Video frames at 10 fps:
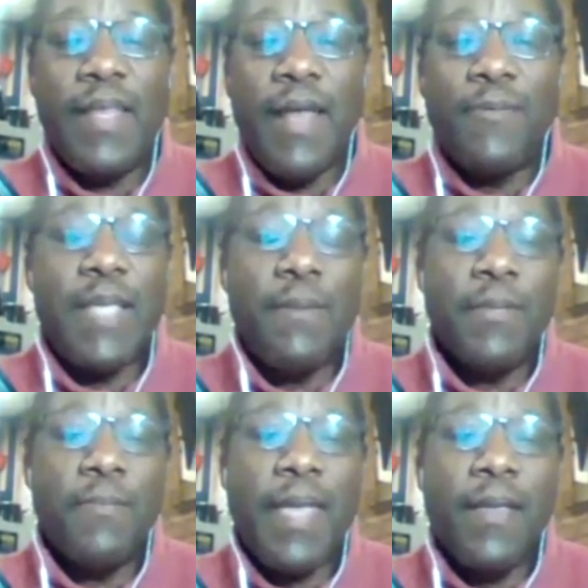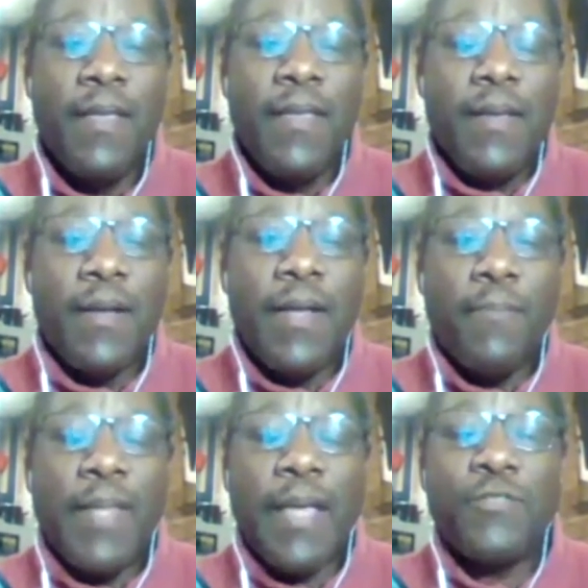And I was able to make a
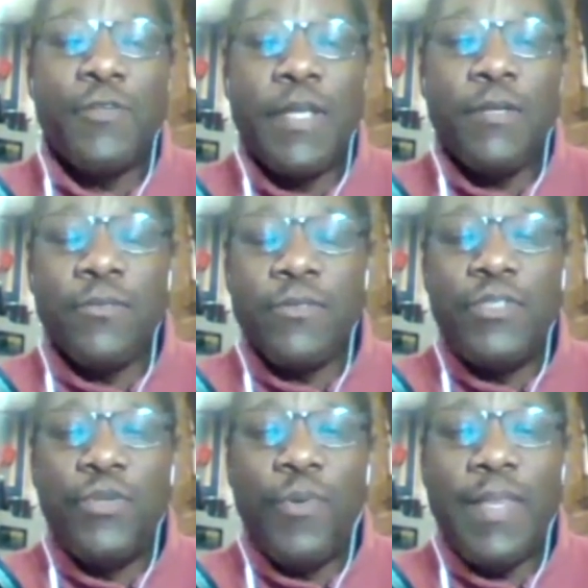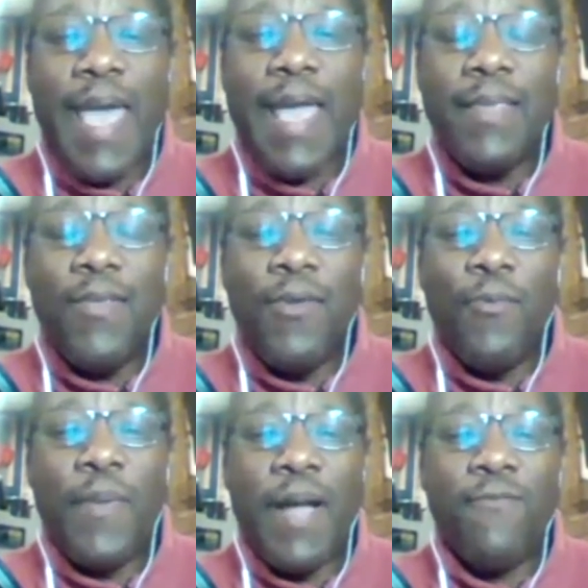couple extra nickels doing that, by